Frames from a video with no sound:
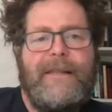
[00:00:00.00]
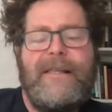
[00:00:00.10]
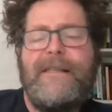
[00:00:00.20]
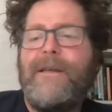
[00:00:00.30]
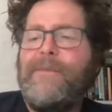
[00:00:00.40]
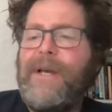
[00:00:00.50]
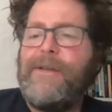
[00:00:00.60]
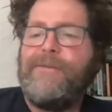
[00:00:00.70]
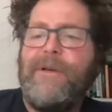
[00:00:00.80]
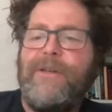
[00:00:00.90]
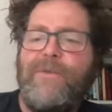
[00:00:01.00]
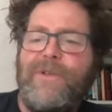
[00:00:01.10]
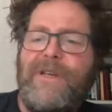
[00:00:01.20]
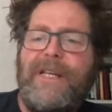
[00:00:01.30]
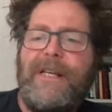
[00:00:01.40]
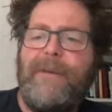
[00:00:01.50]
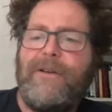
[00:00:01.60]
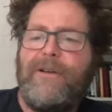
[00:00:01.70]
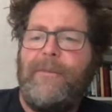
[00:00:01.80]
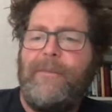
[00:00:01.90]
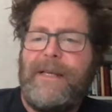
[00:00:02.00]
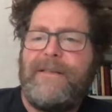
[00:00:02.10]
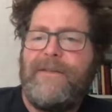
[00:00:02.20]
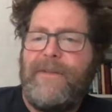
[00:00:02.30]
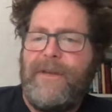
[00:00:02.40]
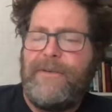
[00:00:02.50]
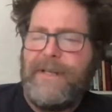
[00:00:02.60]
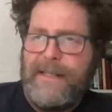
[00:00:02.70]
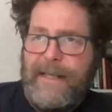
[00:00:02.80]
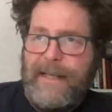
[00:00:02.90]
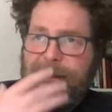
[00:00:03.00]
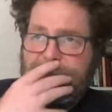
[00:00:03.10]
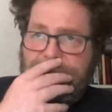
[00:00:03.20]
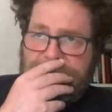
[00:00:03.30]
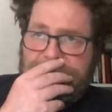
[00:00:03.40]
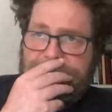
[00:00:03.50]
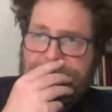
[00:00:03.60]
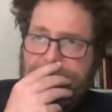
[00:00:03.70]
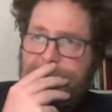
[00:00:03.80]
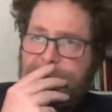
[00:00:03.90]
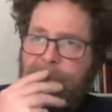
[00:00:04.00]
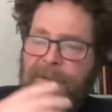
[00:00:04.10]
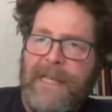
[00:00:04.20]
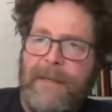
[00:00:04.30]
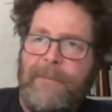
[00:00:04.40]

And this sometimes when you read about complex theories and we